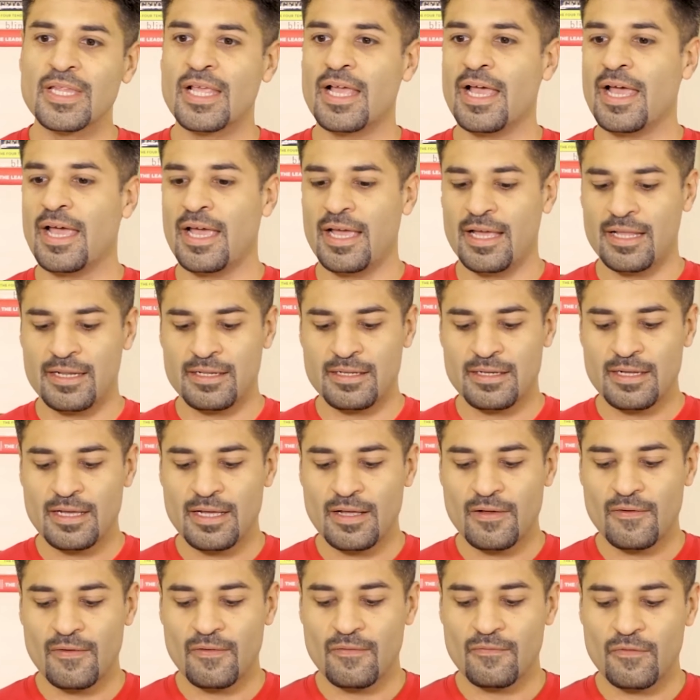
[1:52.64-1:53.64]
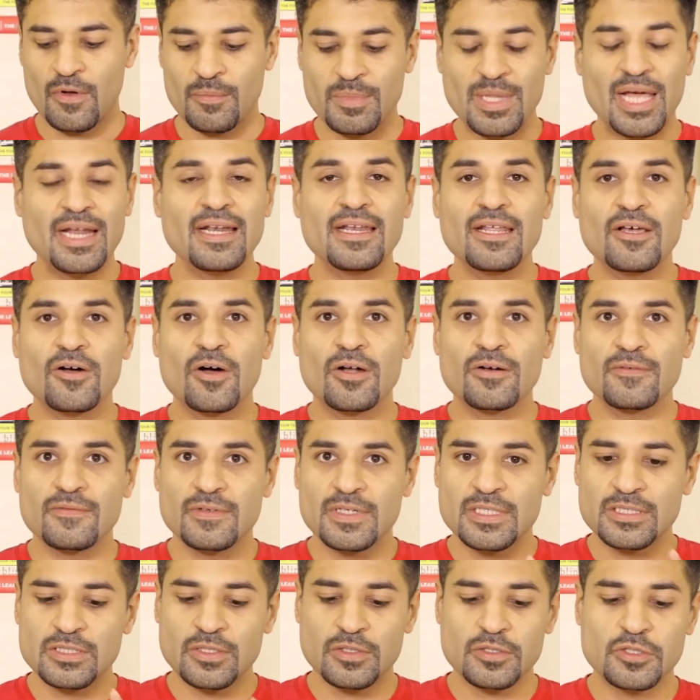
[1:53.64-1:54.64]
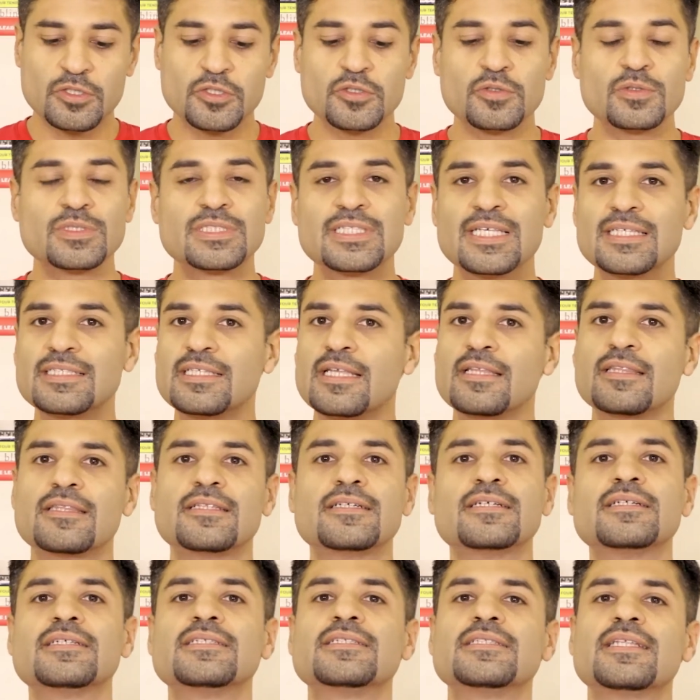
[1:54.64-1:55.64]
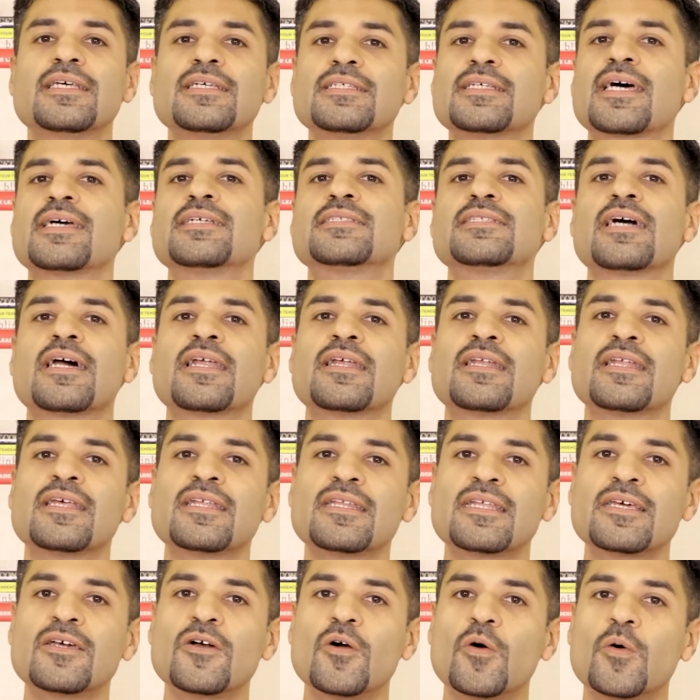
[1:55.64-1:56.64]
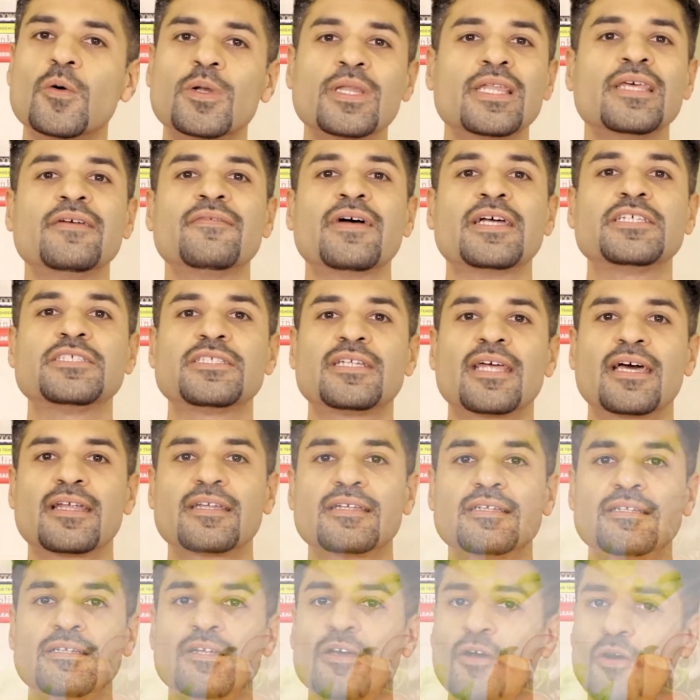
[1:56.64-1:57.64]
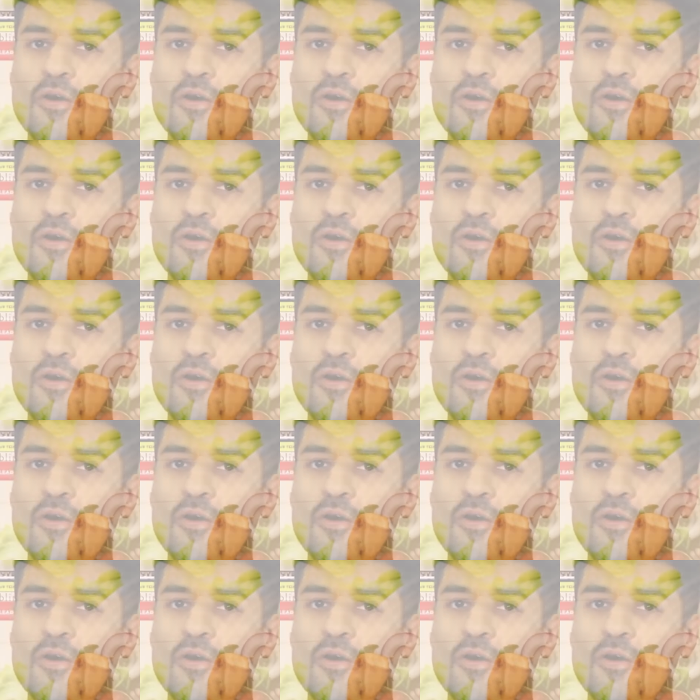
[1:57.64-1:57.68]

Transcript: And from that day onwards, on Tuesdays and Thursdays, I started eating only vegetarian